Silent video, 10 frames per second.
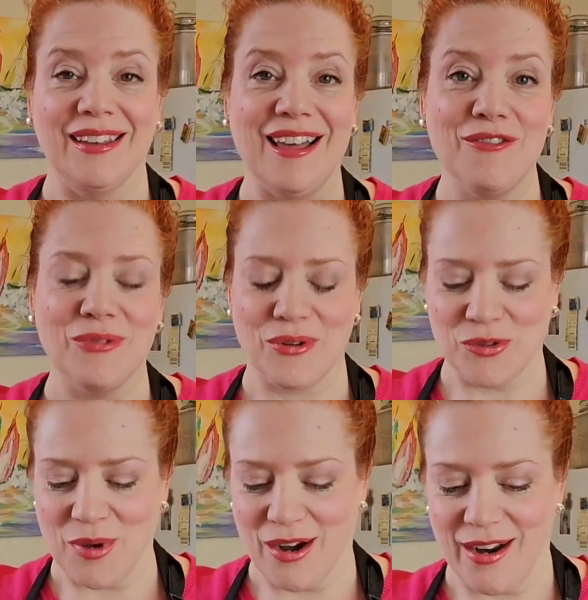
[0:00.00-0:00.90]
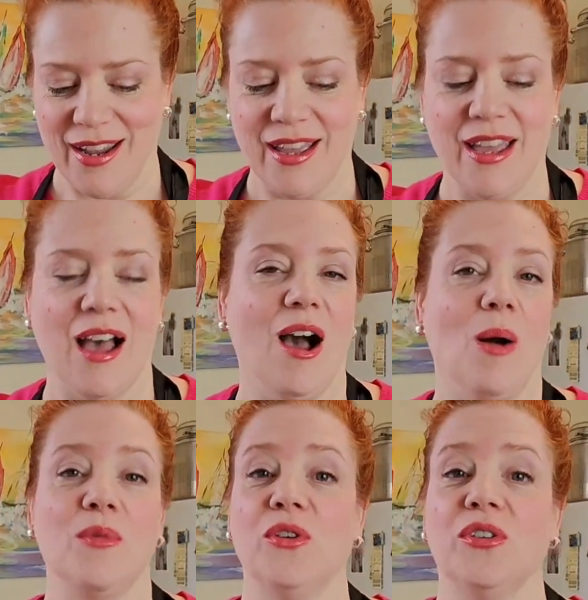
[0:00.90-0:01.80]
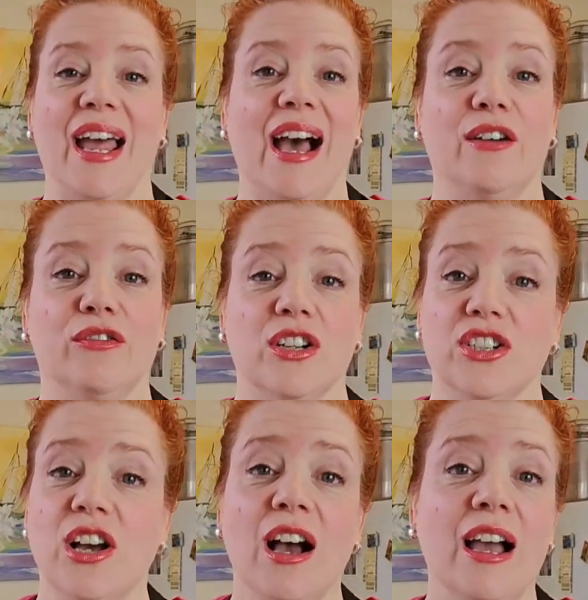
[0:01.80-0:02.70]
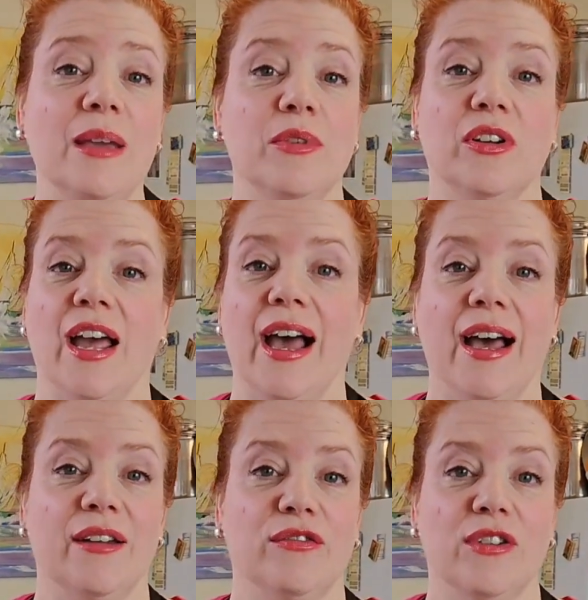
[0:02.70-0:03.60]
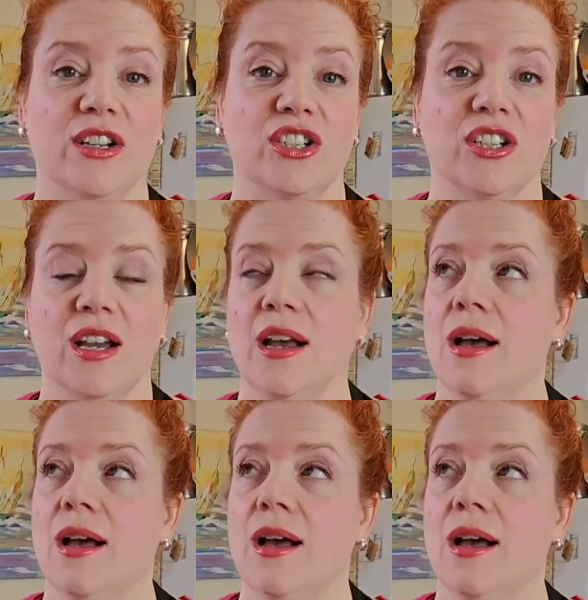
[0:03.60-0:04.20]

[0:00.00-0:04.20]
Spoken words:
Love rosemary. You could add fresh thyme, you could add fresh